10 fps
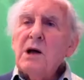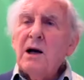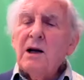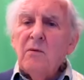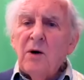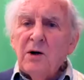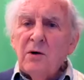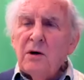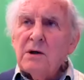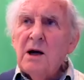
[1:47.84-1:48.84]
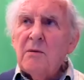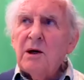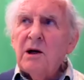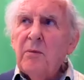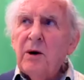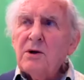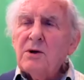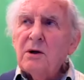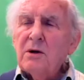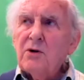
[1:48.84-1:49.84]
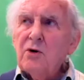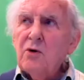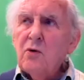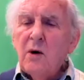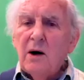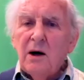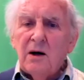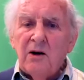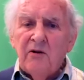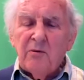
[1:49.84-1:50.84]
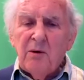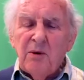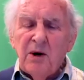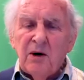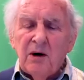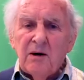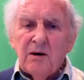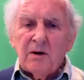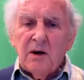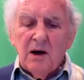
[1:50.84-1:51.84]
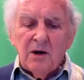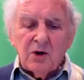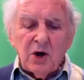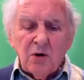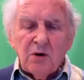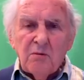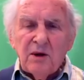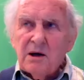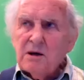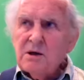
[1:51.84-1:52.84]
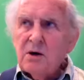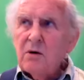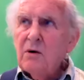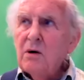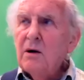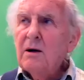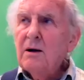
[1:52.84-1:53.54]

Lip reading: Sally, when you're examining a patient, you give them a mirror and show them things, do you?